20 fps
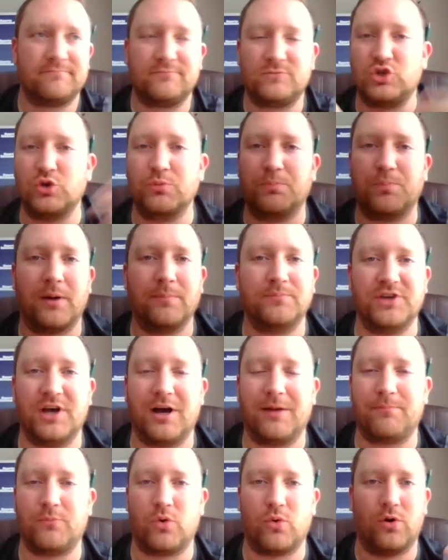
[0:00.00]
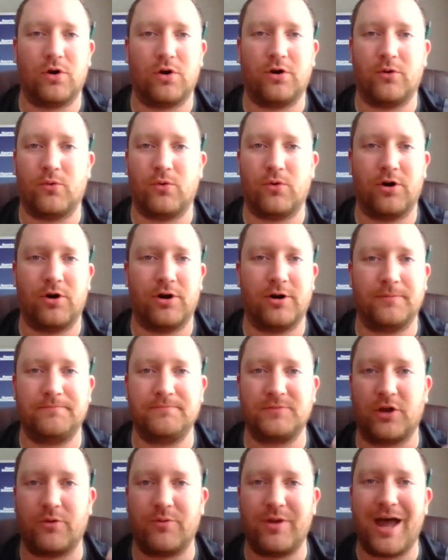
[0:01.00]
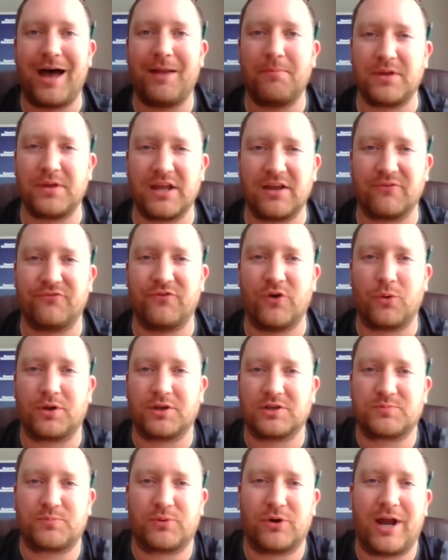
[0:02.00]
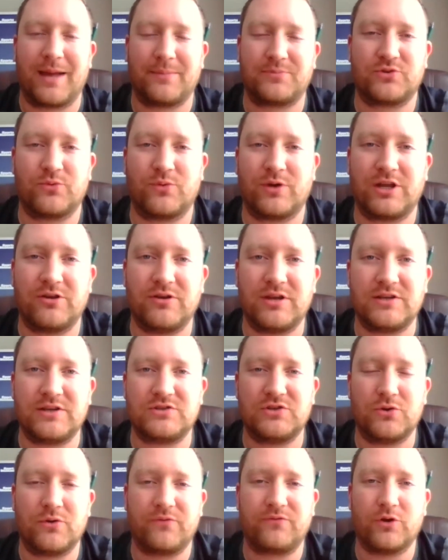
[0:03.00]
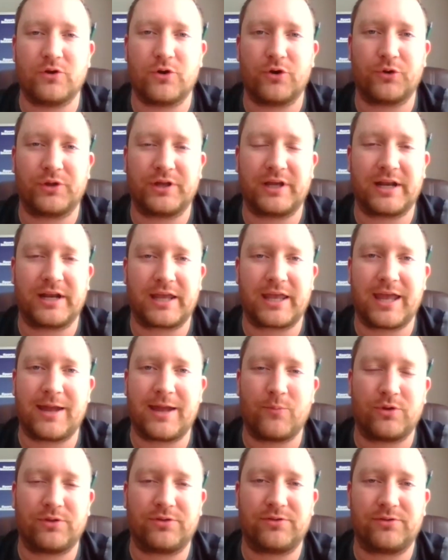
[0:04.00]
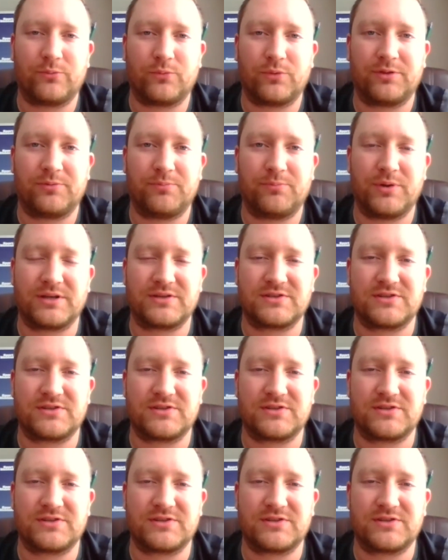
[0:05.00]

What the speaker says: too pumped up or you know, not being focused perhaps the way you need to if you're early in a game with big